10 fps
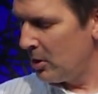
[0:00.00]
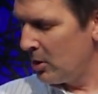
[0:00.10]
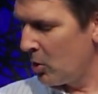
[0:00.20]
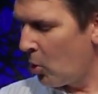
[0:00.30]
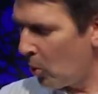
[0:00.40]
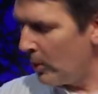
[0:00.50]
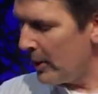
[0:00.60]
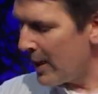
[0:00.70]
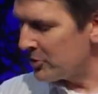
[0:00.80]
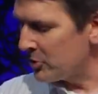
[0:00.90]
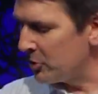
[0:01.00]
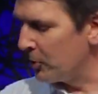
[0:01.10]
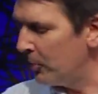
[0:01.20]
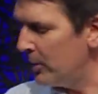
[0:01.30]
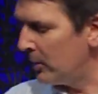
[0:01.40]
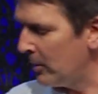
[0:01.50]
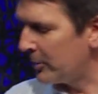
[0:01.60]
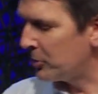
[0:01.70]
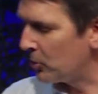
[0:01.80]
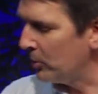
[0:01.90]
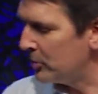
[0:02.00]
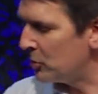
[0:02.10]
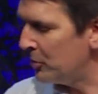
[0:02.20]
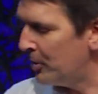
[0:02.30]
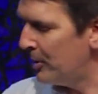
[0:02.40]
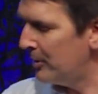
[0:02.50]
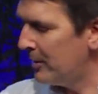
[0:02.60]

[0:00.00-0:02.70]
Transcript: Corey has his degree in electrical engineering